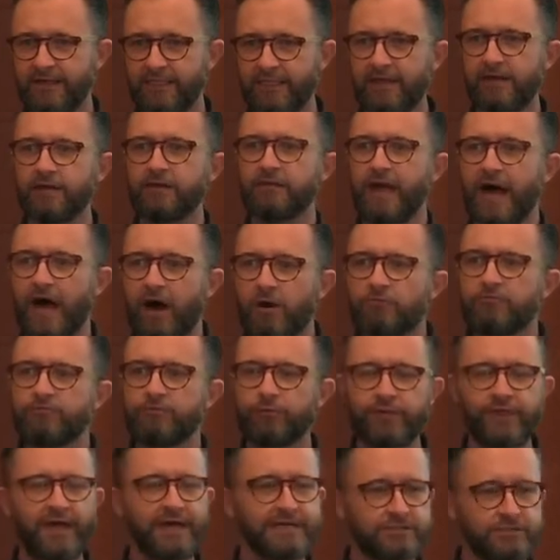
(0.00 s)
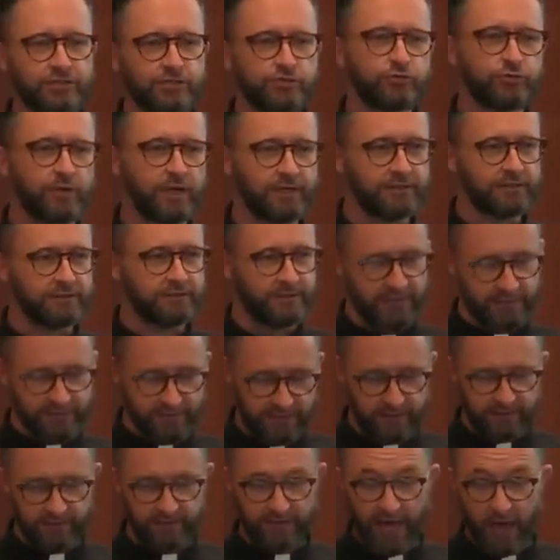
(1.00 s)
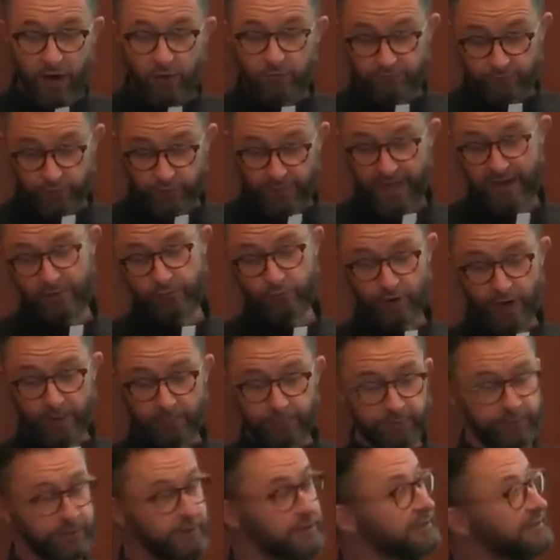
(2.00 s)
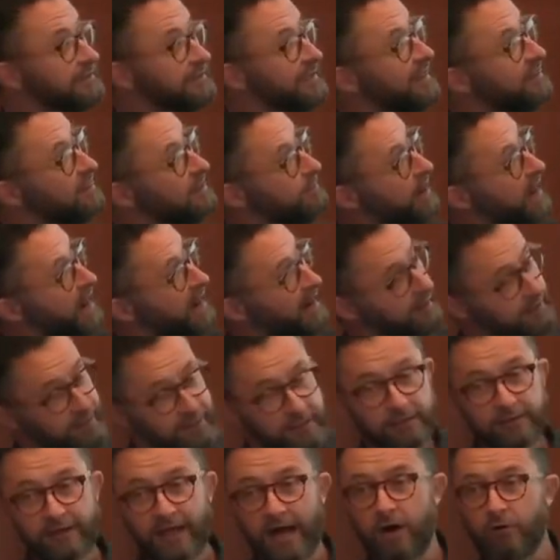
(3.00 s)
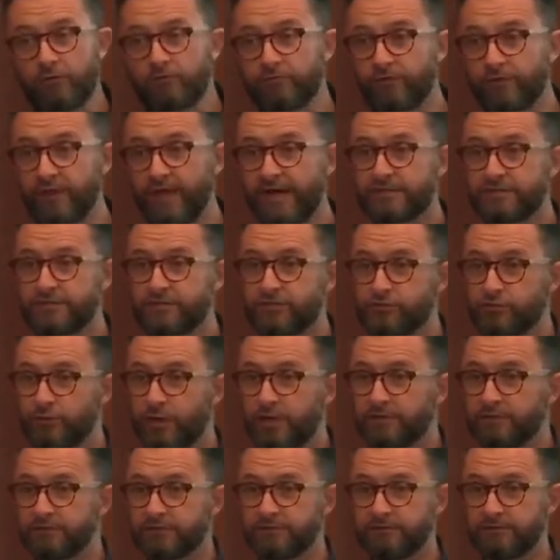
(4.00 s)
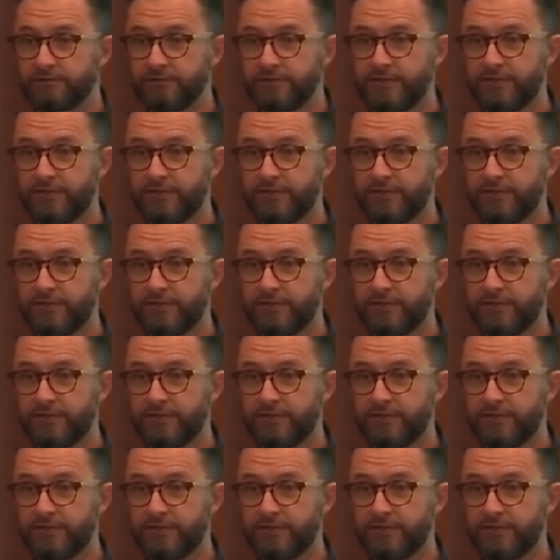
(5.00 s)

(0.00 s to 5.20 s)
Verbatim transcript: that allow for that destruction, that, that allow for that rubble in the back, that allow for that destruction.